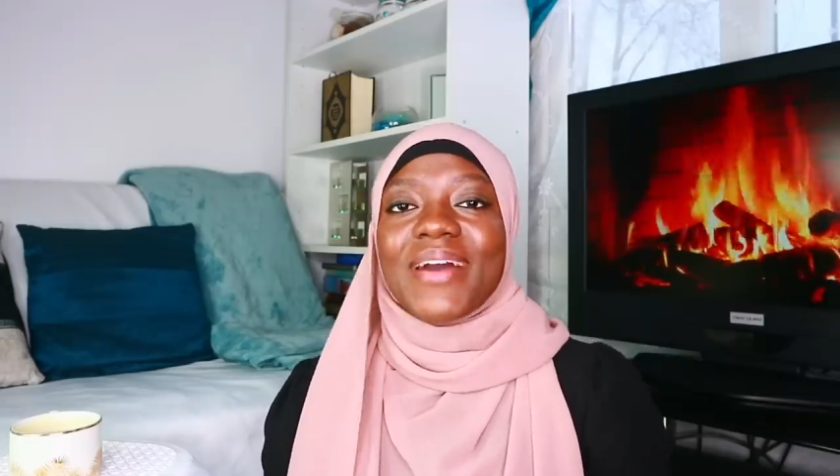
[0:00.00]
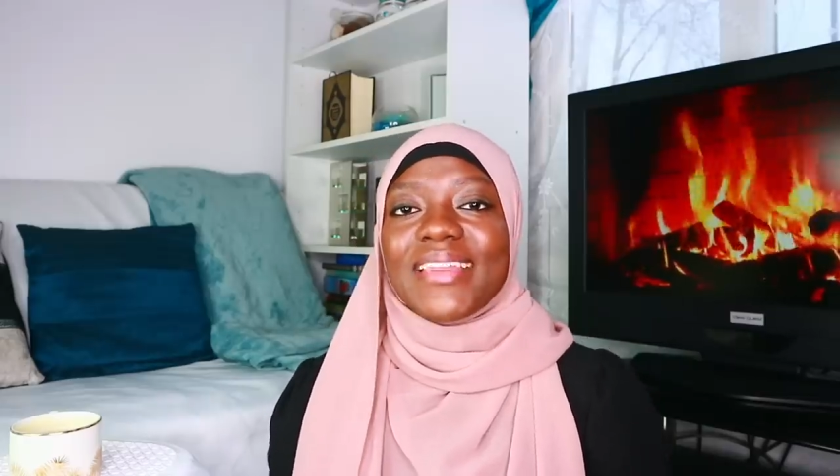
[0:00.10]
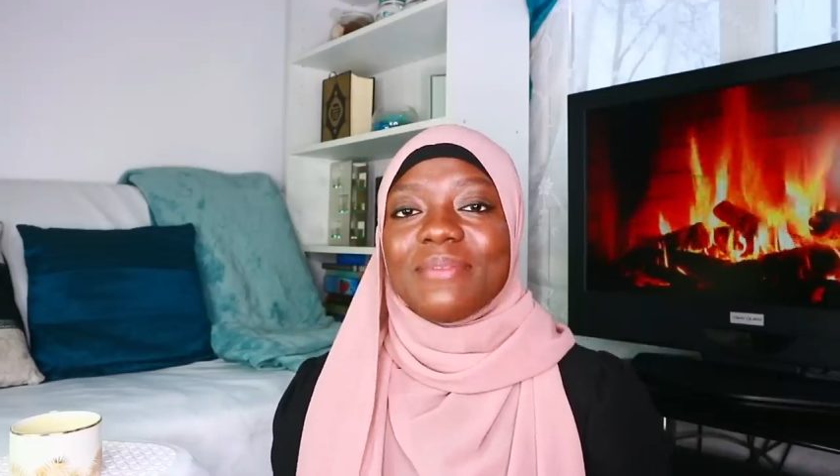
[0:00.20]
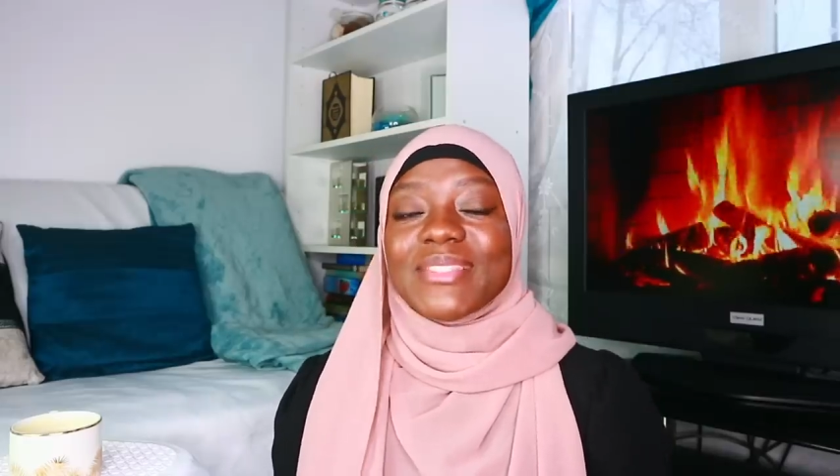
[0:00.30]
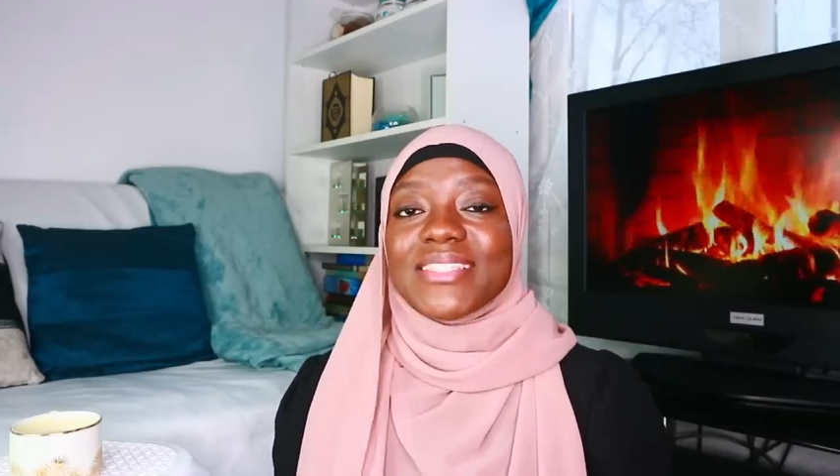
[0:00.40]

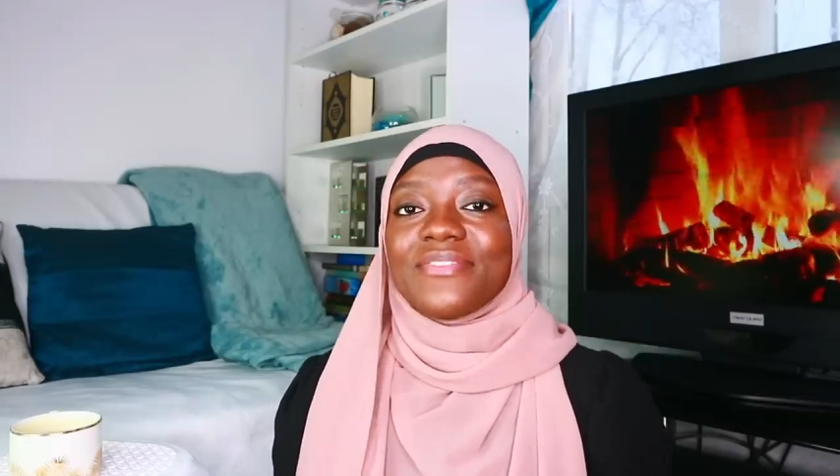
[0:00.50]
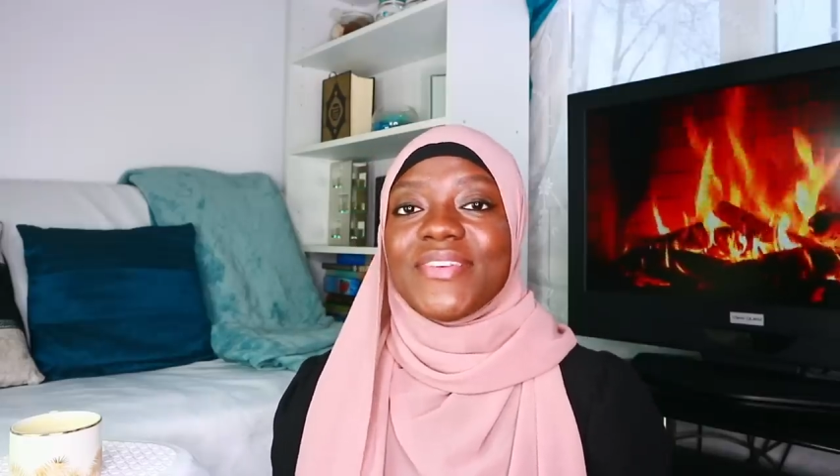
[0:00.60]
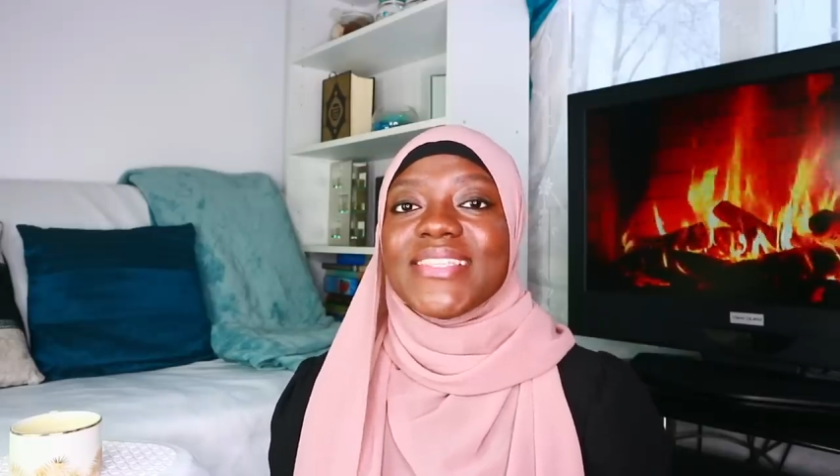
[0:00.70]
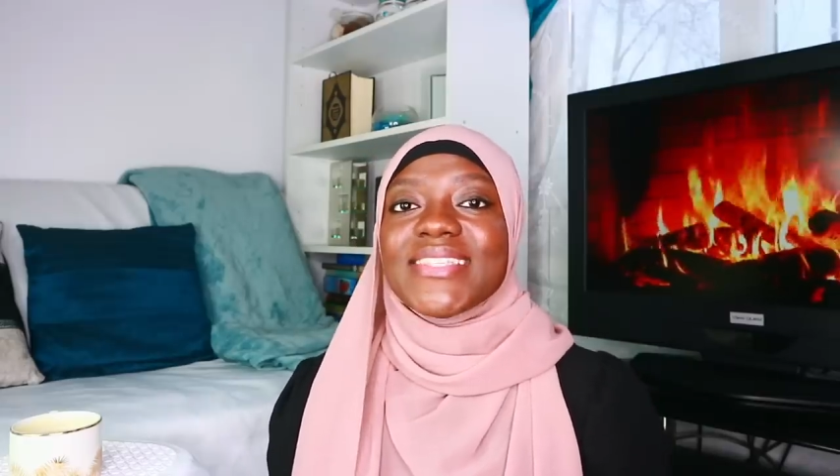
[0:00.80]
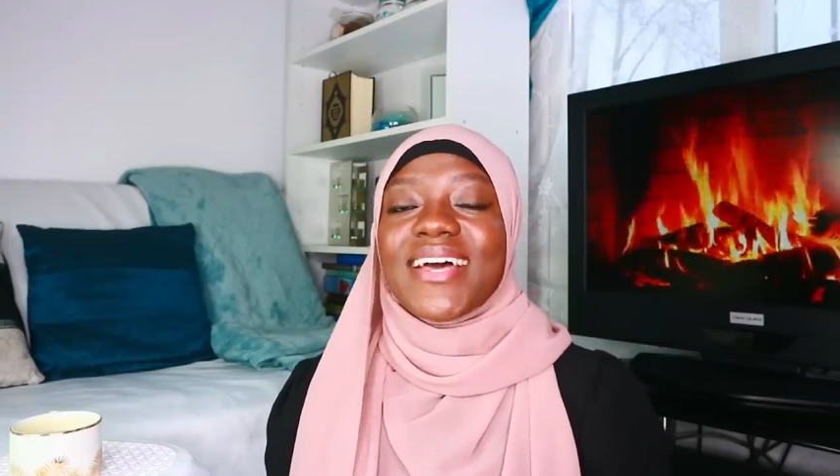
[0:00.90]
my name is
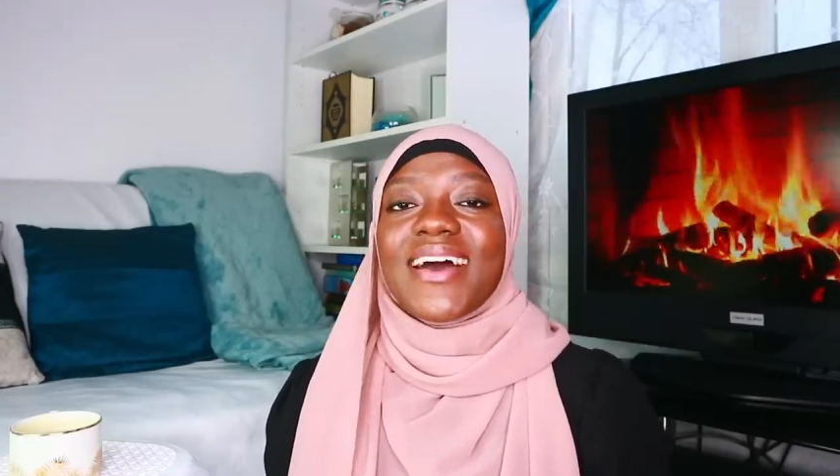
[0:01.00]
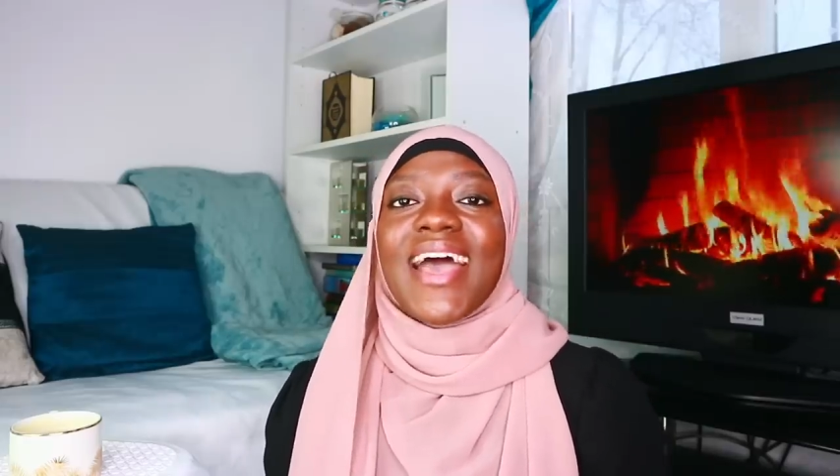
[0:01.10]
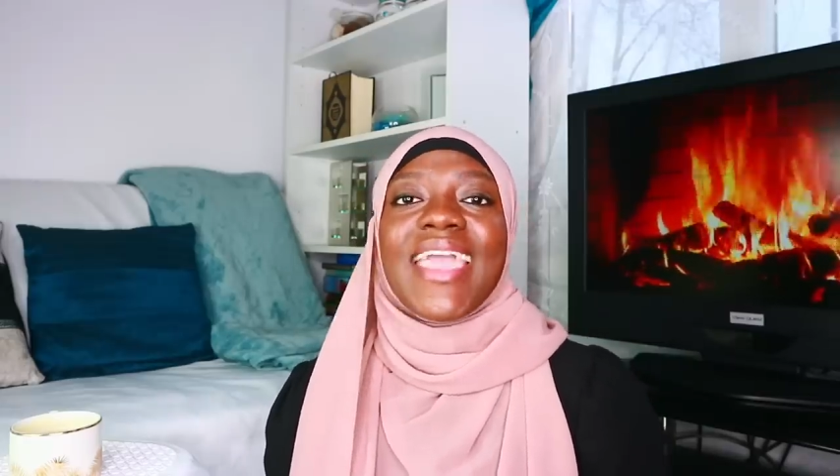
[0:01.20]
nafisa